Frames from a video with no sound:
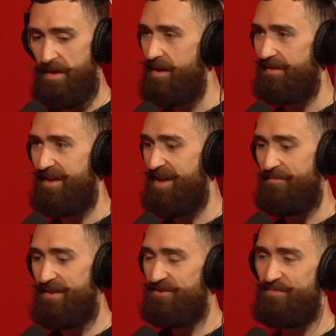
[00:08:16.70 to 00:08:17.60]
it
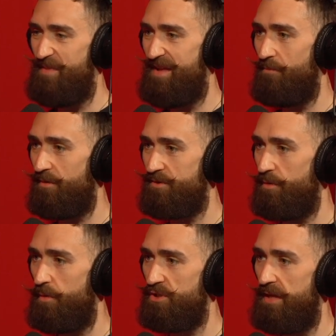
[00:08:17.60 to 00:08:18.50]
came, and it just made
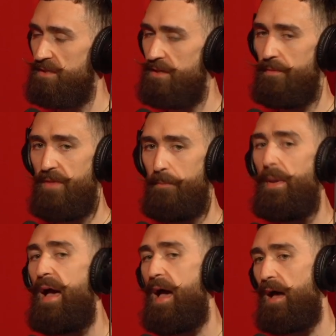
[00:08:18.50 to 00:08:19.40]
so much sense. The
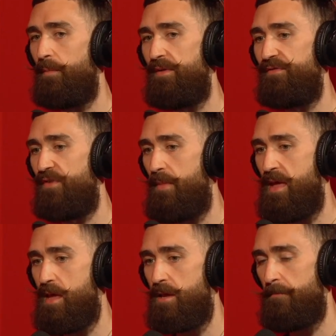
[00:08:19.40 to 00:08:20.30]
bear element for
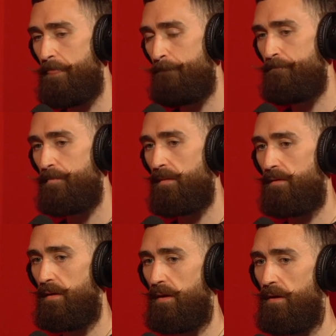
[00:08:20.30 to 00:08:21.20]
me
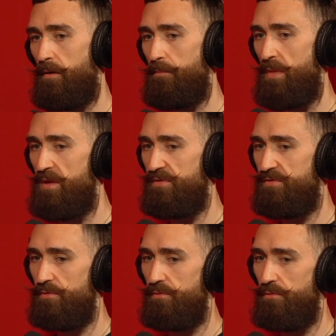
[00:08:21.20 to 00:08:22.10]

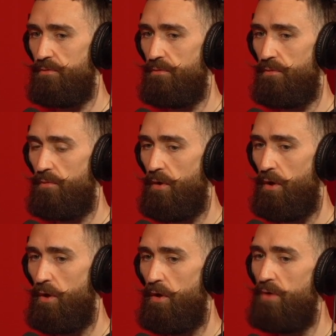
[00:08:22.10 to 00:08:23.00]
is
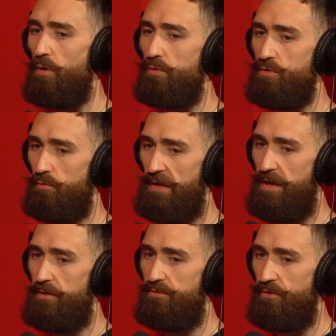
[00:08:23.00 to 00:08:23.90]
also
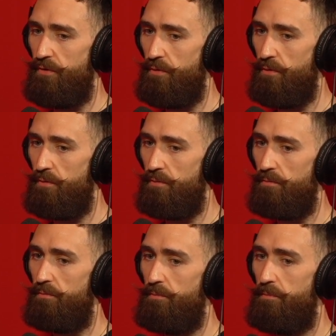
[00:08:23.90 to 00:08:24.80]
related to,
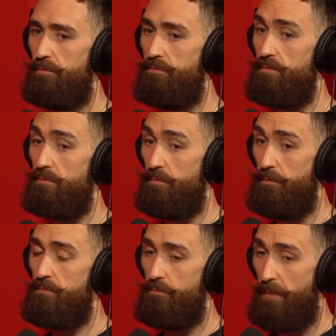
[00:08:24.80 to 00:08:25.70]

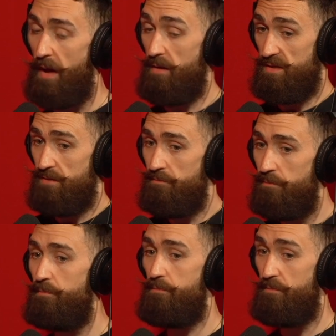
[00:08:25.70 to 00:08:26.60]
as
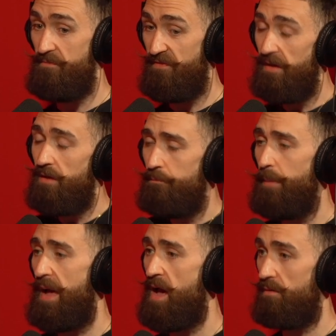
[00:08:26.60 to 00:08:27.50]
in feeling
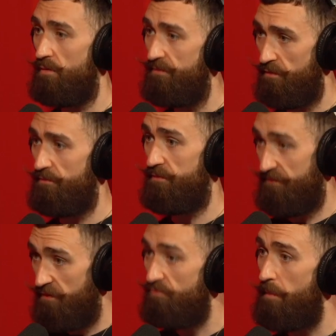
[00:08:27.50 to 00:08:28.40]
bare,
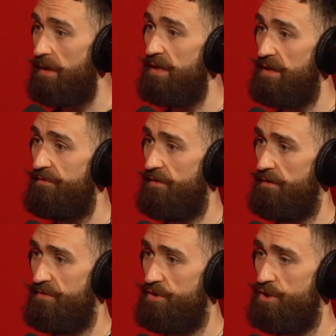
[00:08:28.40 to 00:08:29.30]
vulnerability
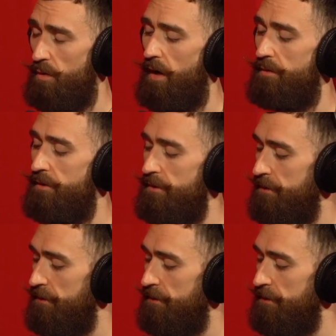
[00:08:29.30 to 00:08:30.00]
for sure.